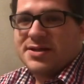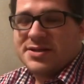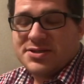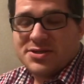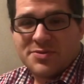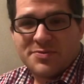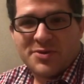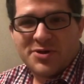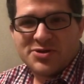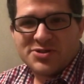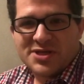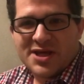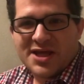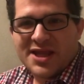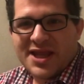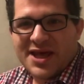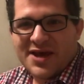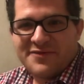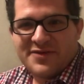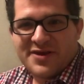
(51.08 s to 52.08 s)
It's almost
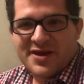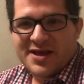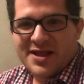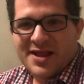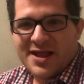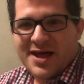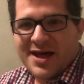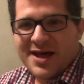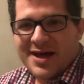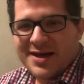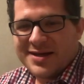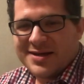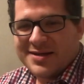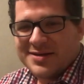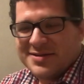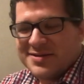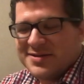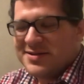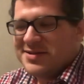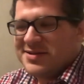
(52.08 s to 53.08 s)
11 o'clock,
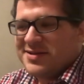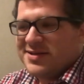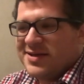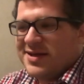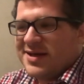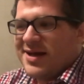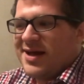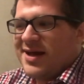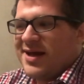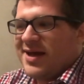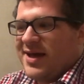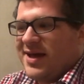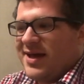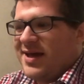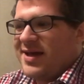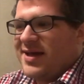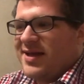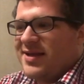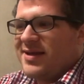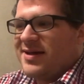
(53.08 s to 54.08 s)

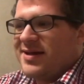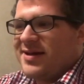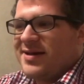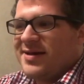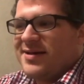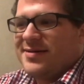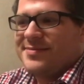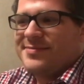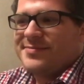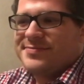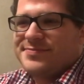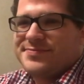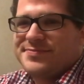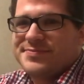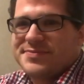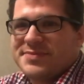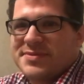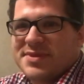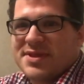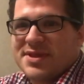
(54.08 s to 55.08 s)
and um,
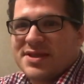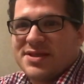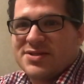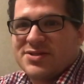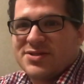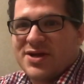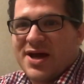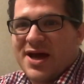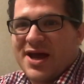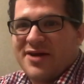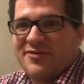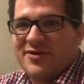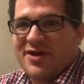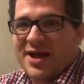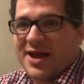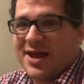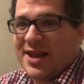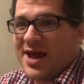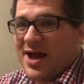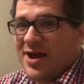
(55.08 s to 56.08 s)
so I have
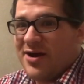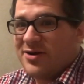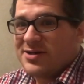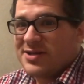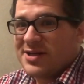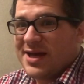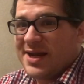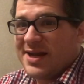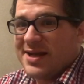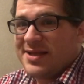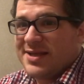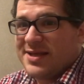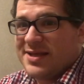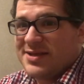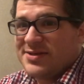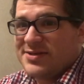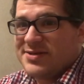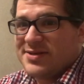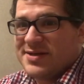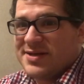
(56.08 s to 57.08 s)
like an hour to edit
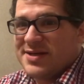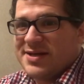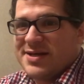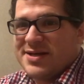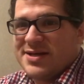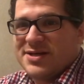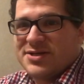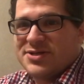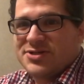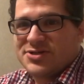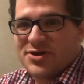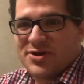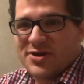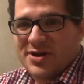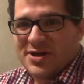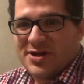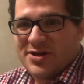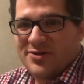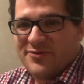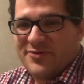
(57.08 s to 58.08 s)
this
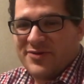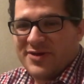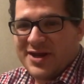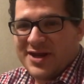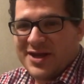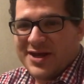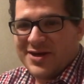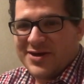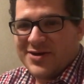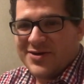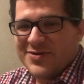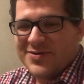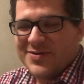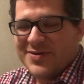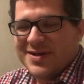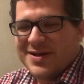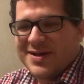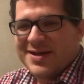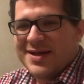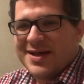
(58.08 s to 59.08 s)
short little
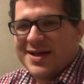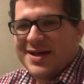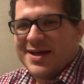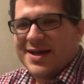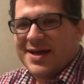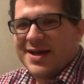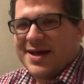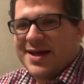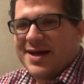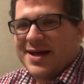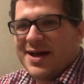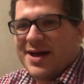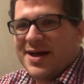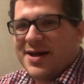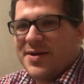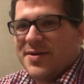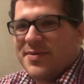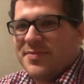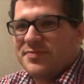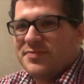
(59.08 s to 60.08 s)
video.
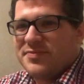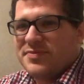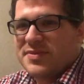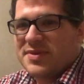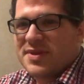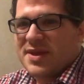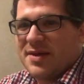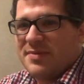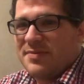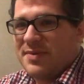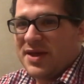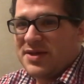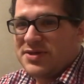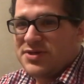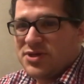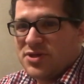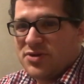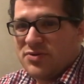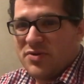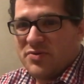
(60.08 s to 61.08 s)
Um, I'm
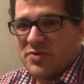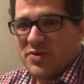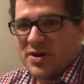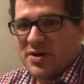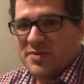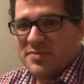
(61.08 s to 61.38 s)
not sure what